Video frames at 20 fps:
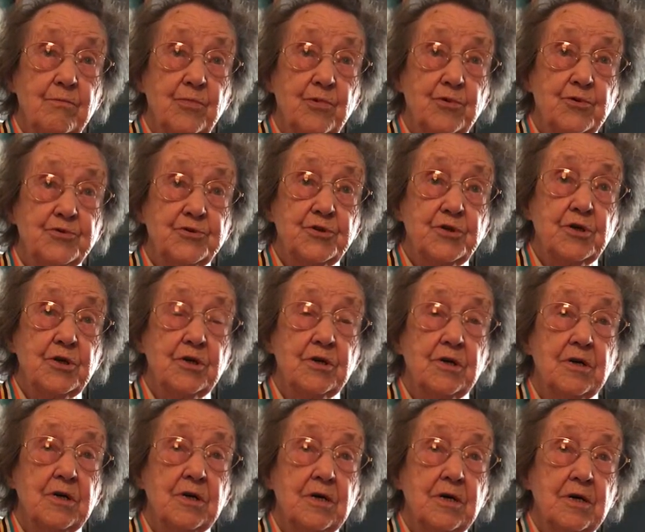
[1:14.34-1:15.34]
But
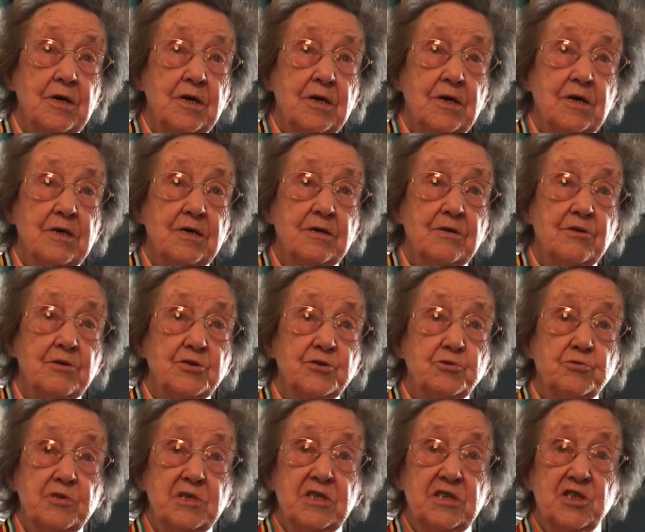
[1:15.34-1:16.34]
the
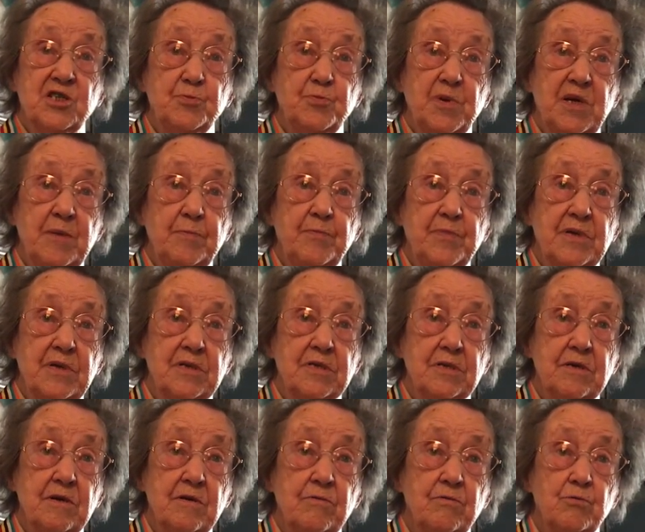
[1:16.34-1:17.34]
Swedish people
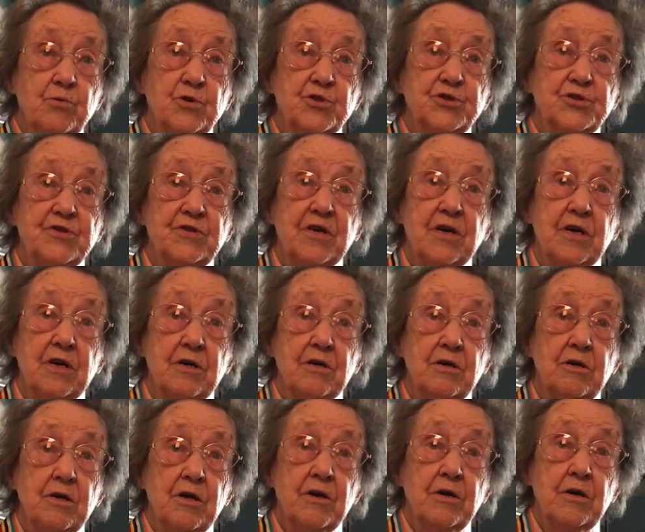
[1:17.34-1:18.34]
was there.